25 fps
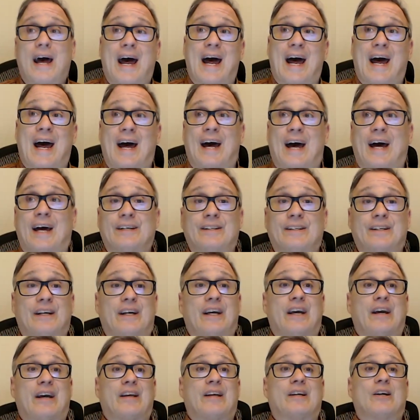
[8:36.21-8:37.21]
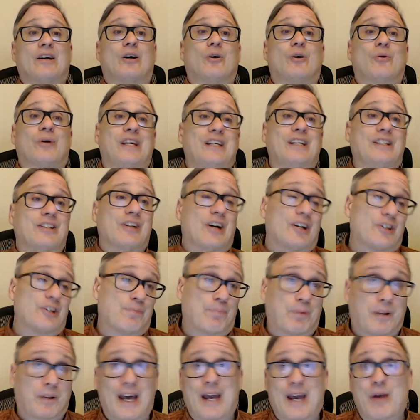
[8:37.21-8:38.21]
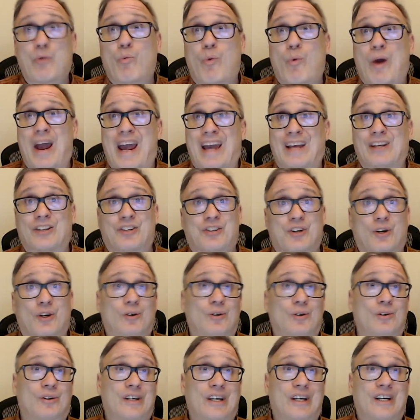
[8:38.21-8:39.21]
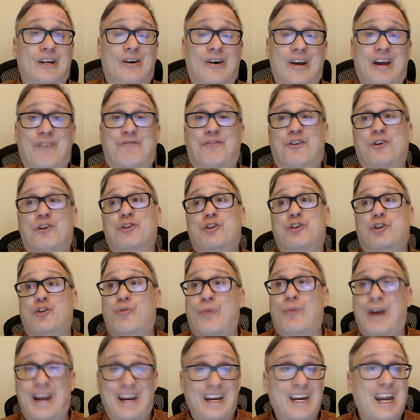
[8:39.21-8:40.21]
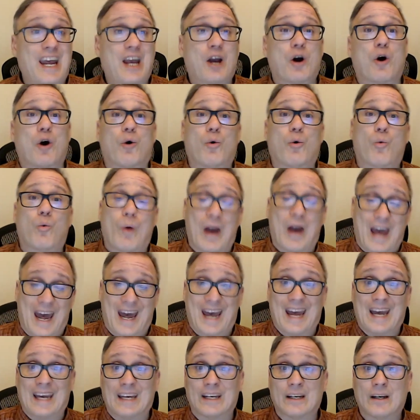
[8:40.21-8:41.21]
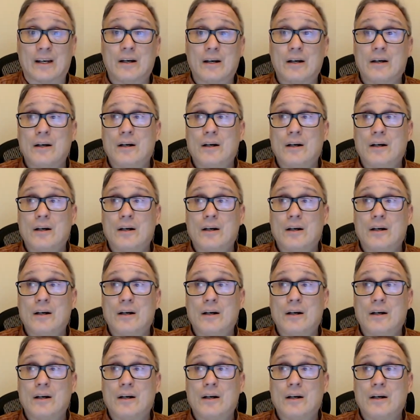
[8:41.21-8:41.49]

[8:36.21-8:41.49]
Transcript: And, you know, he does play wing. So, you know, if you're trading away